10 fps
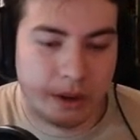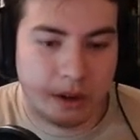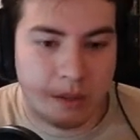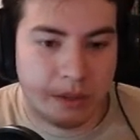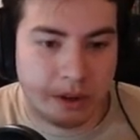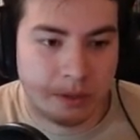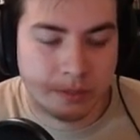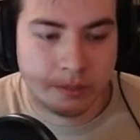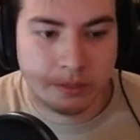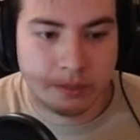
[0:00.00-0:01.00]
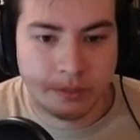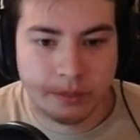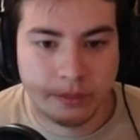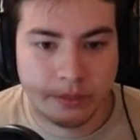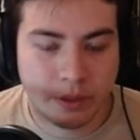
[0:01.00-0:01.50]
Goblin Leader,
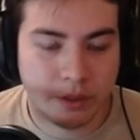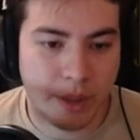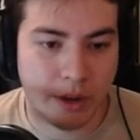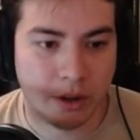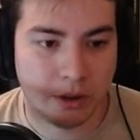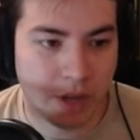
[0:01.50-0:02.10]
depending on your deck.